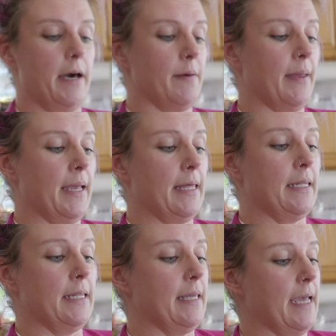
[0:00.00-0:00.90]

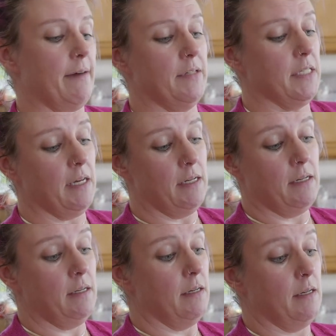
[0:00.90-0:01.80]
And they have
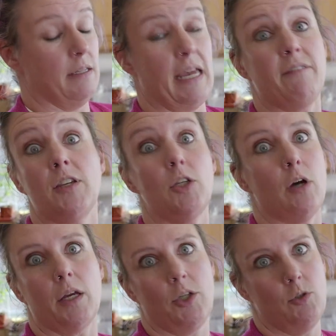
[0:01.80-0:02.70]
they have
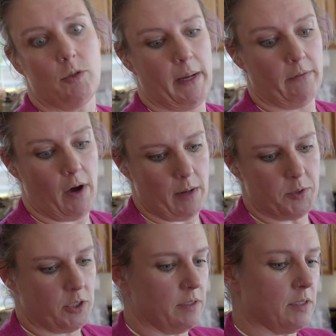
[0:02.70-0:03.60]
a huge amount of
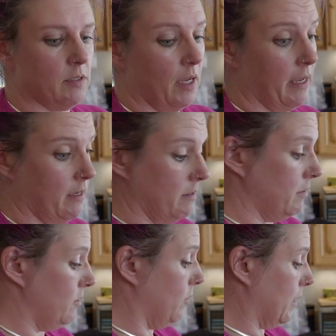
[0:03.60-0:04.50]
options,
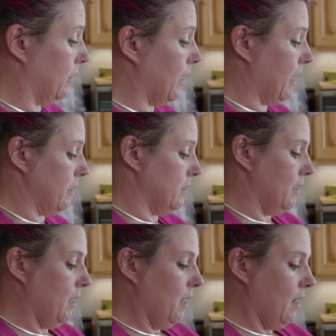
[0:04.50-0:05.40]
and you can get